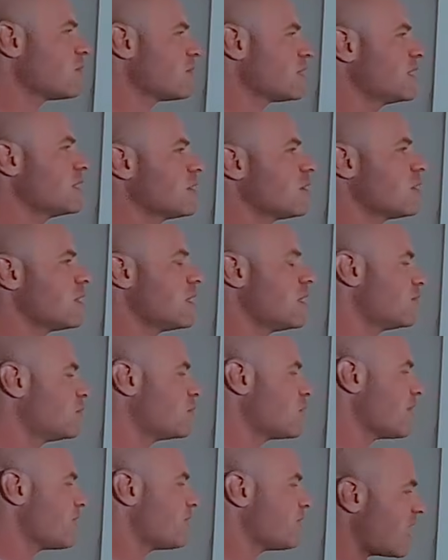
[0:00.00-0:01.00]
over here,
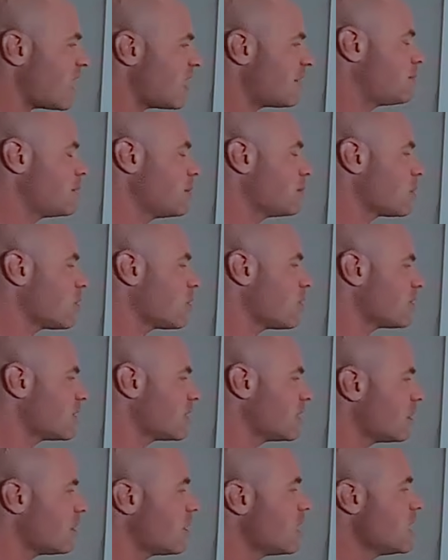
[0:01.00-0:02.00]
and you have 5 people over
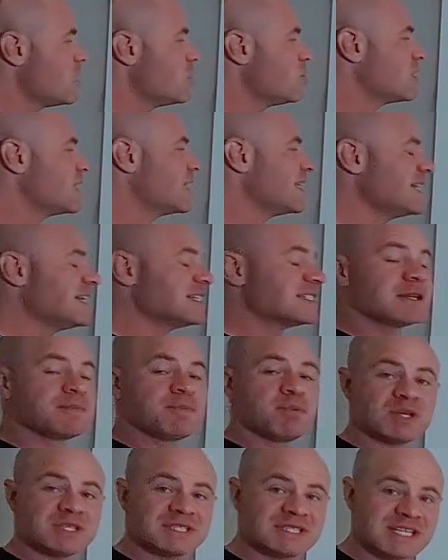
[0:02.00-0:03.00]
here, you can easily
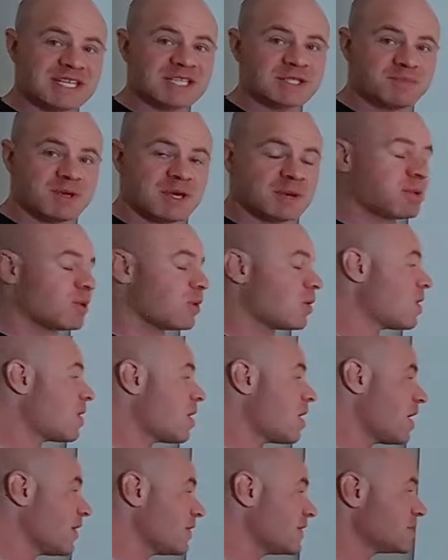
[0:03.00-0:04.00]
put 6
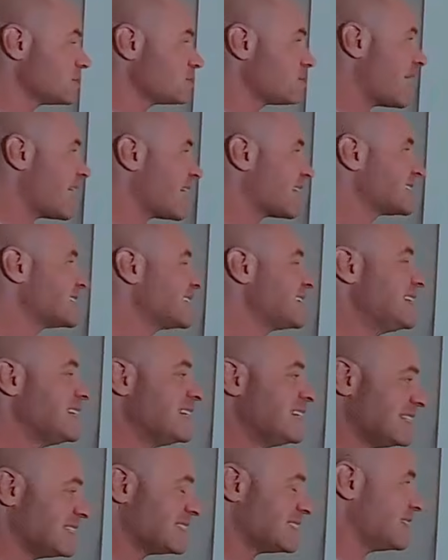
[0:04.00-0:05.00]
people on these bags.
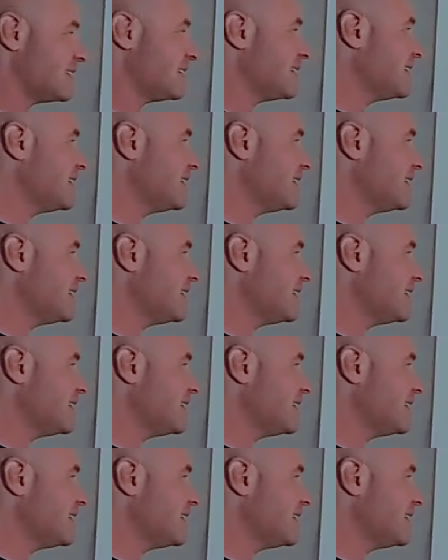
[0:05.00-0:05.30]
Easy,